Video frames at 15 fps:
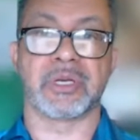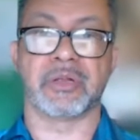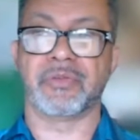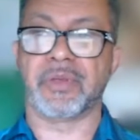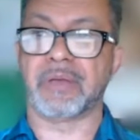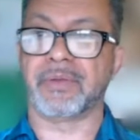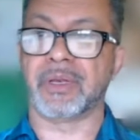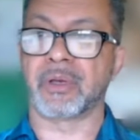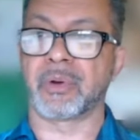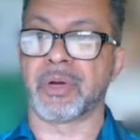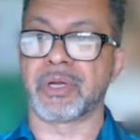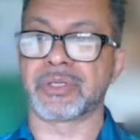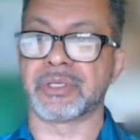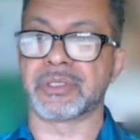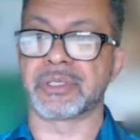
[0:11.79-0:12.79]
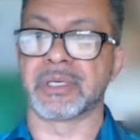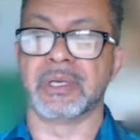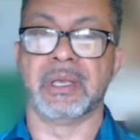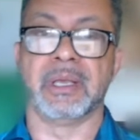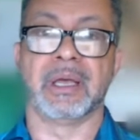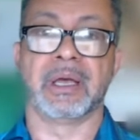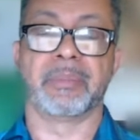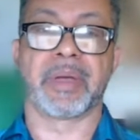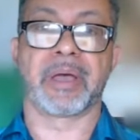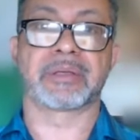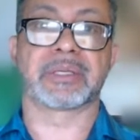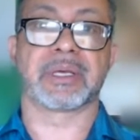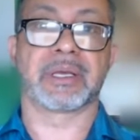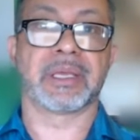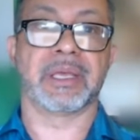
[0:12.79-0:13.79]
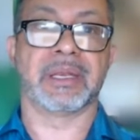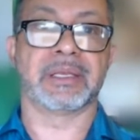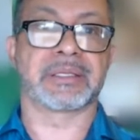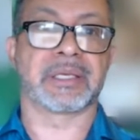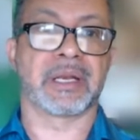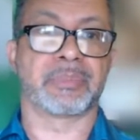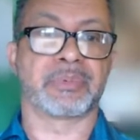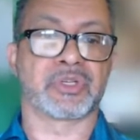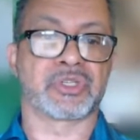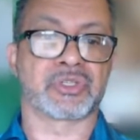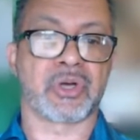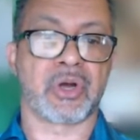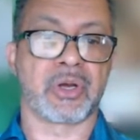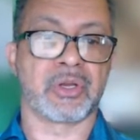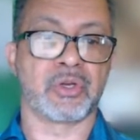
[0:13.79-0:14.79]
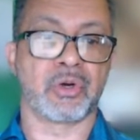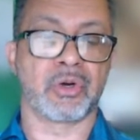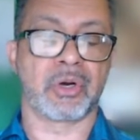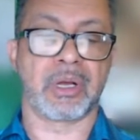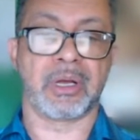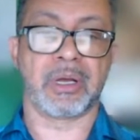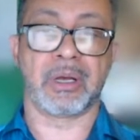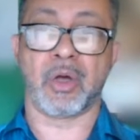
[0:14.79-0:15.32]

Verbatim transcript: If you have any questions about uh, getting set up to start your uh,